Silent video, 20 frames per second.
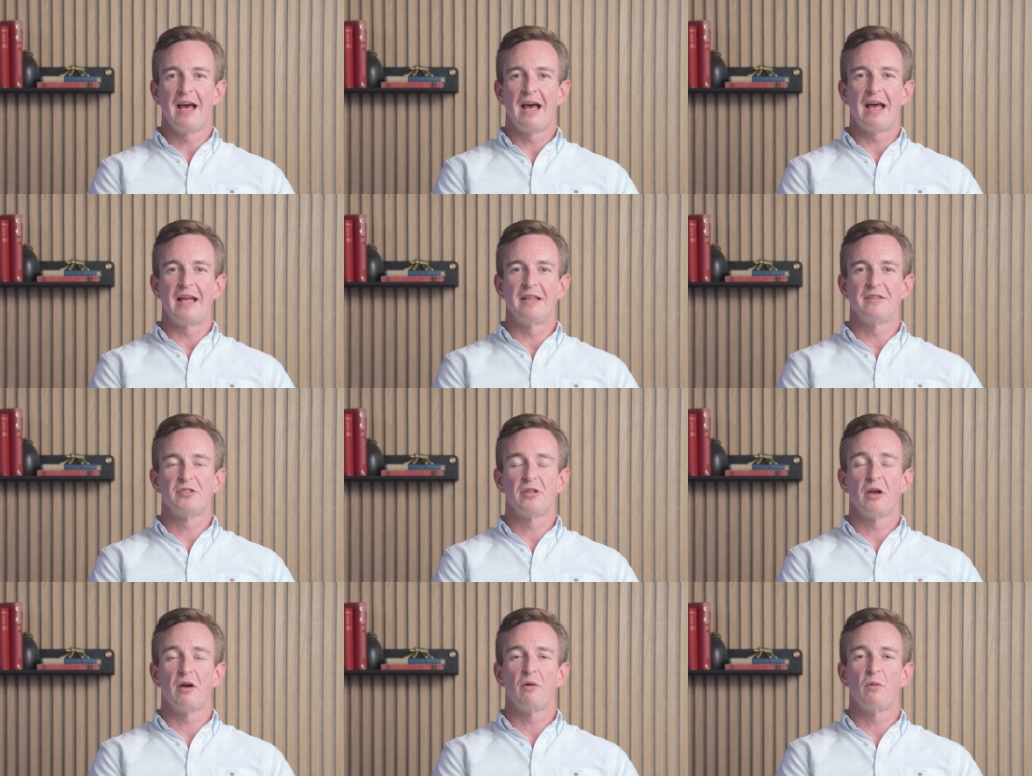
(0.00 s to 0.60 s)
And
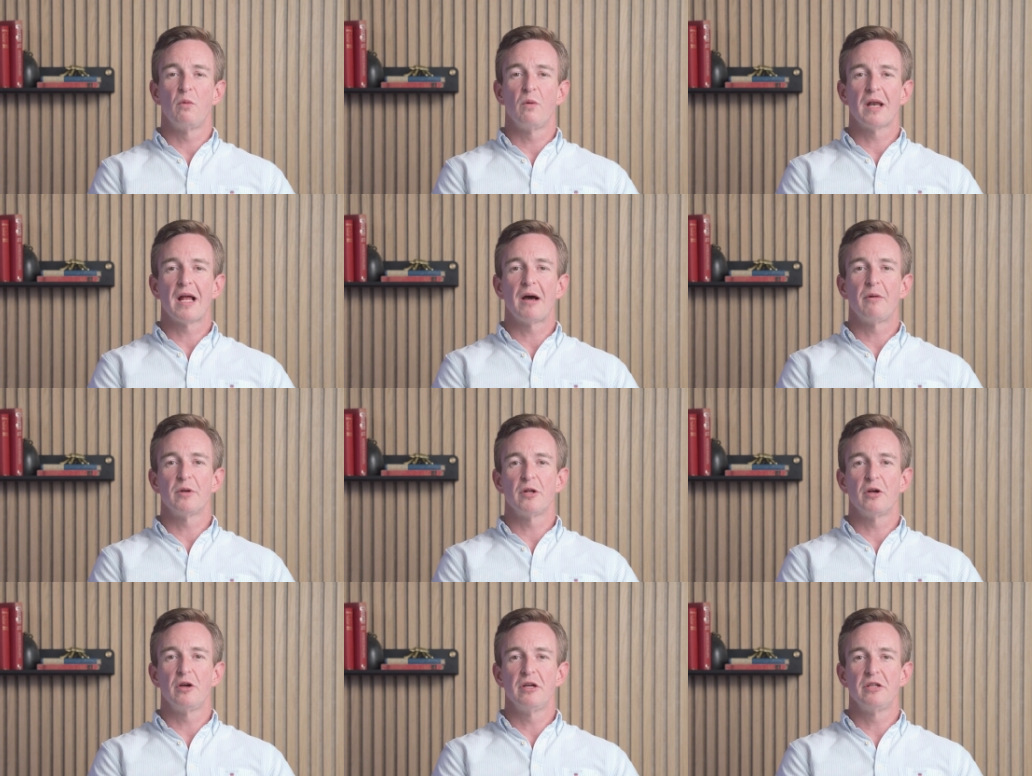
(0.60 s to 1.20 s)
so what I
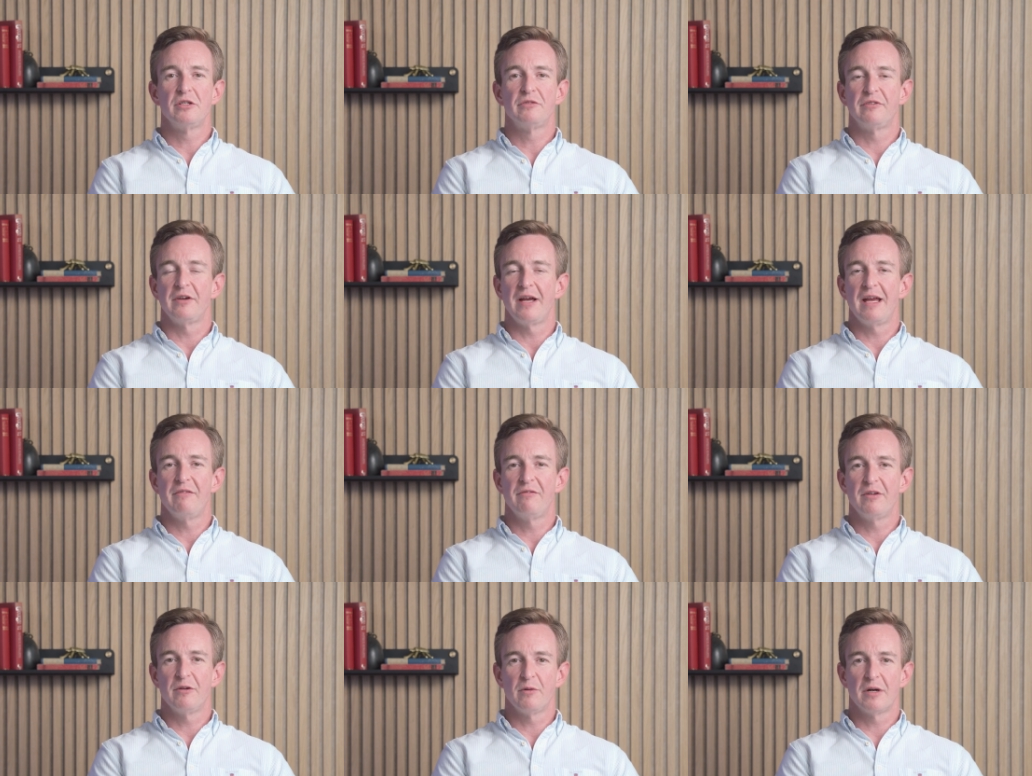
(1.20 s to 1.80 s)
would urge for
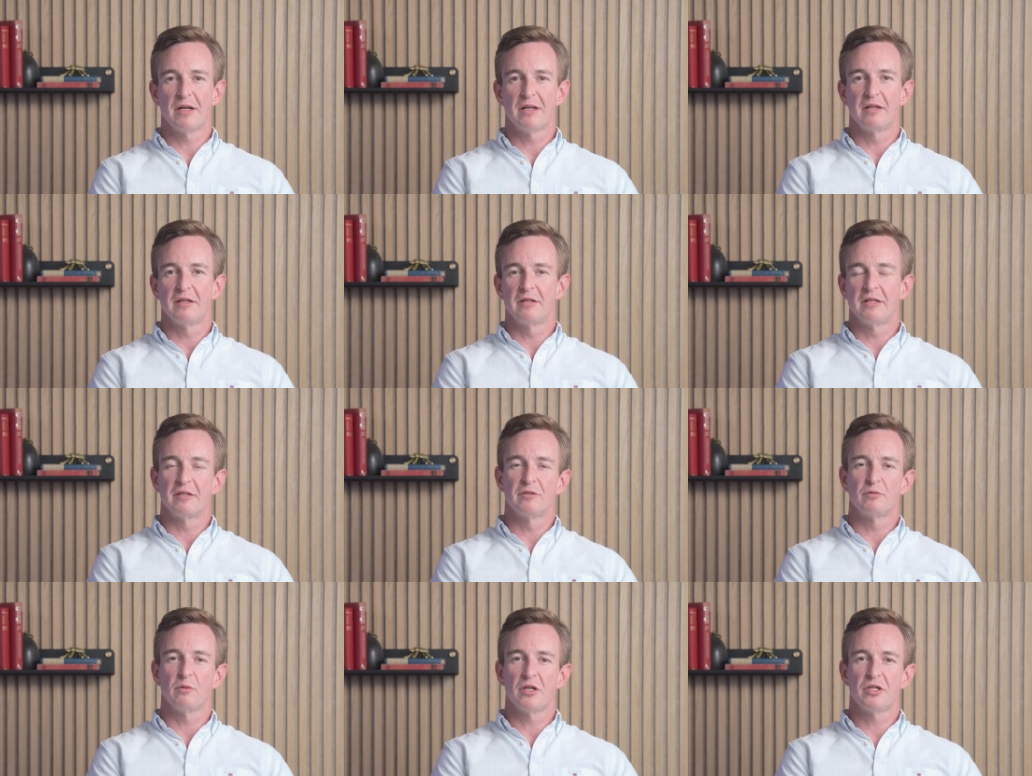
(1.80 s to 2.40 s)
everyone
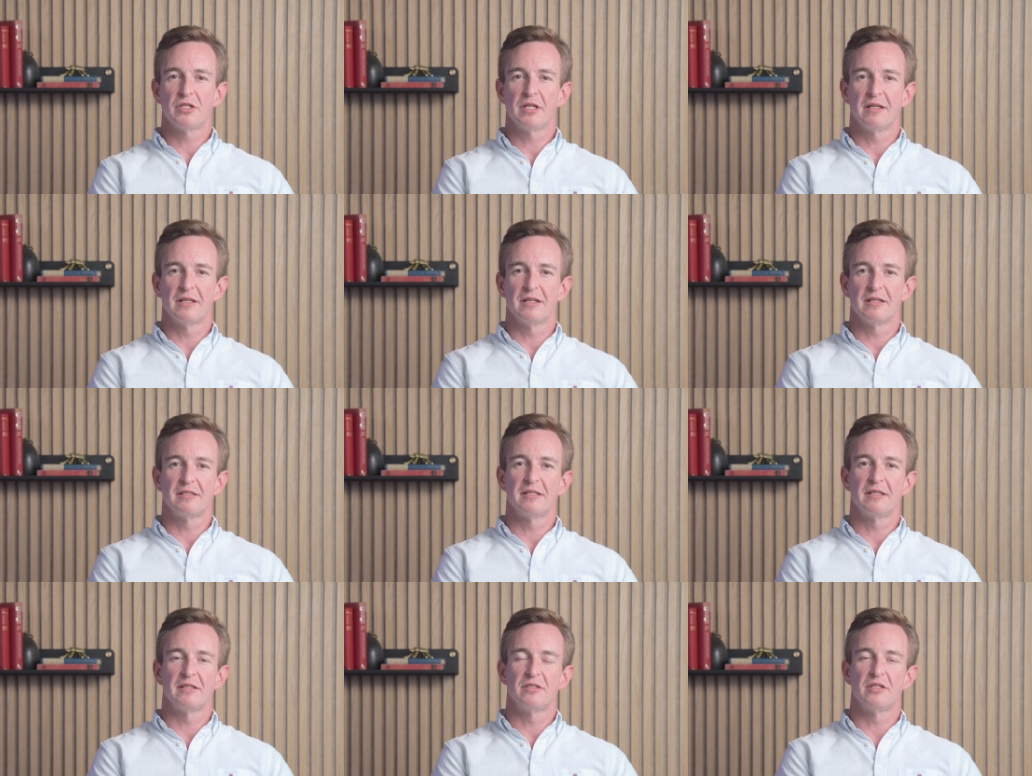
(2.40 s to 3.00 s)
that's watching
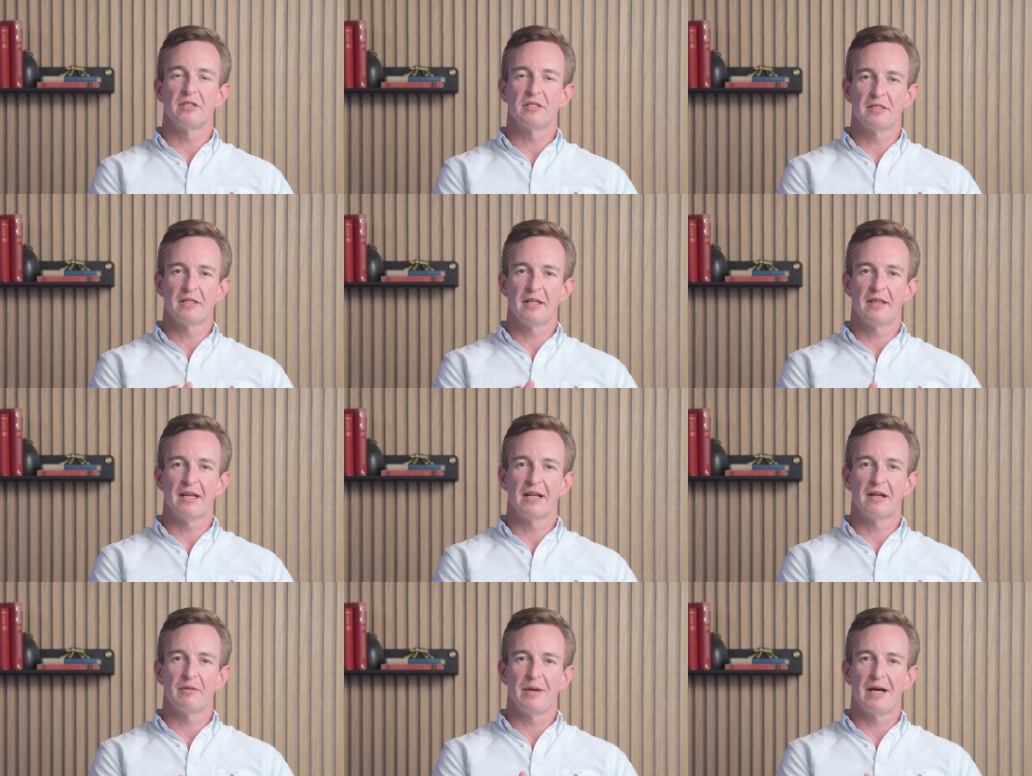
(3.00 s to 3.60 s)
this is just to
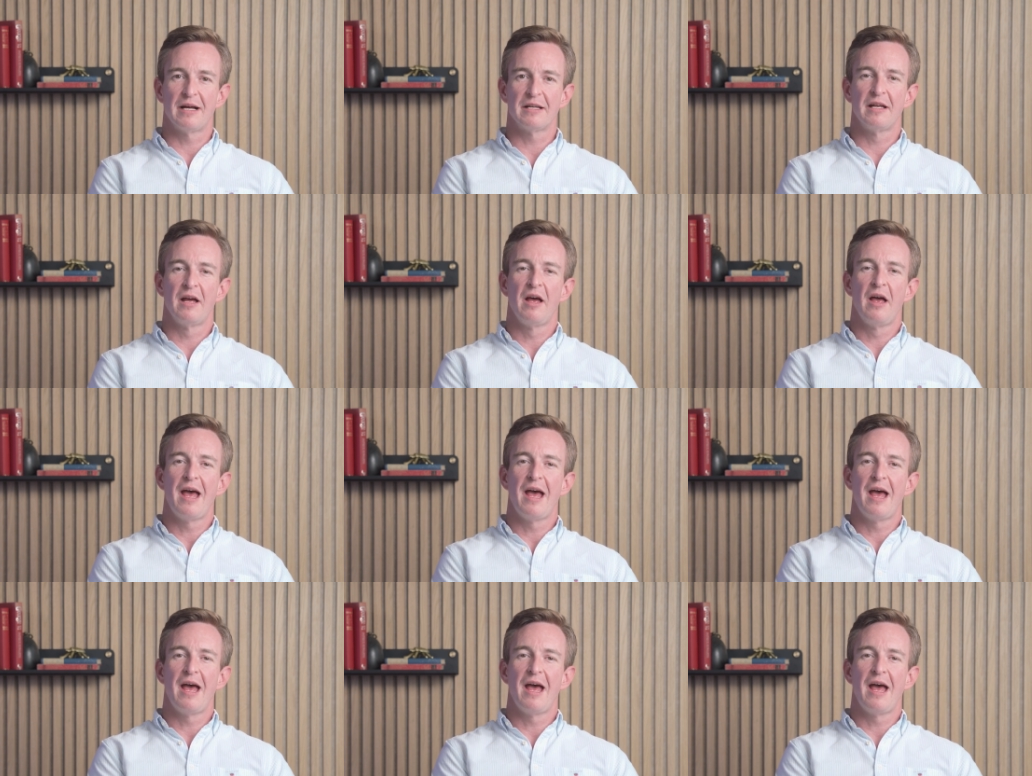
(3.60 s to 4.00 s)
think about,